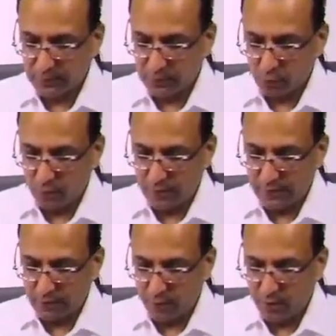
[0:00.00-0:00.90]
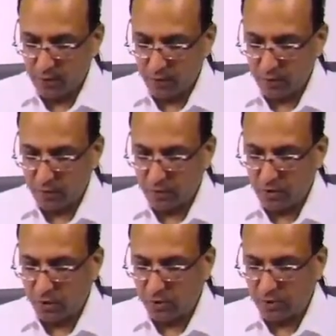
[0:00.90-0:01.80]
Why it is going down and out?
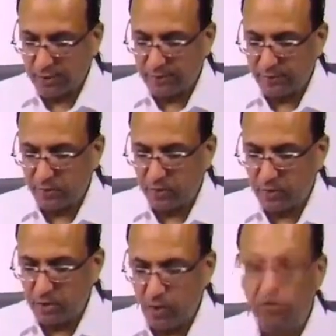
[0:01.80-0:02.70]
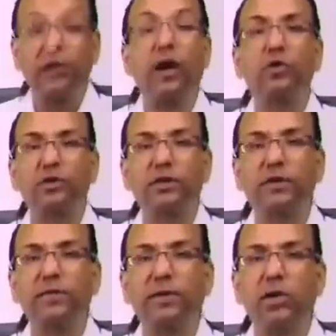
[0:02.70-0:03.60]
Not only it will go down and out, it
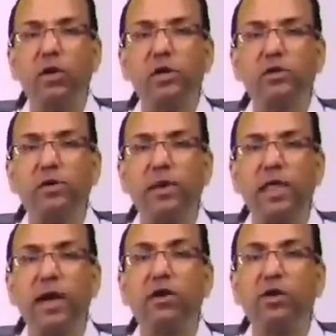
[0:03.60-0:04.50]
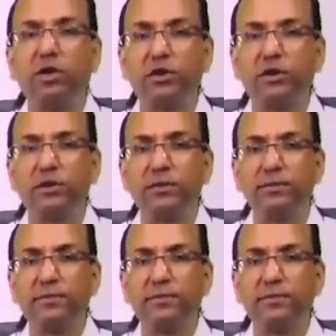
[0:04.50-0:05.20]
will be also in intorsion.